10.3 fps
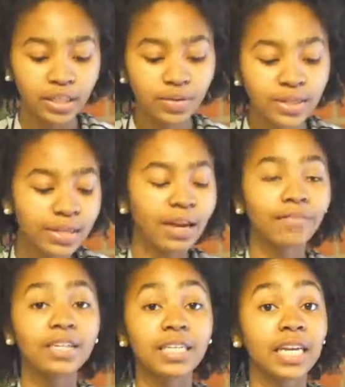So instead
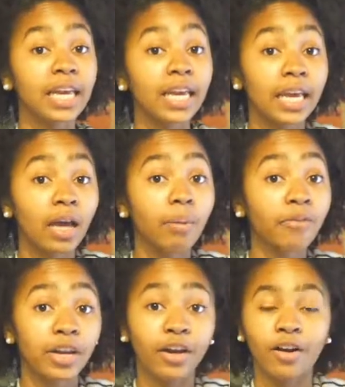of us eating and
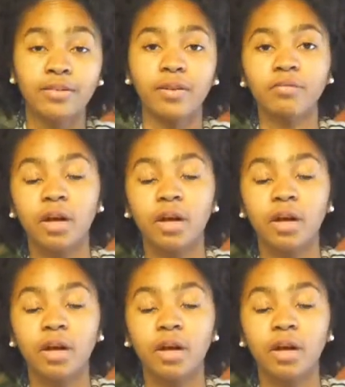comforting ourselves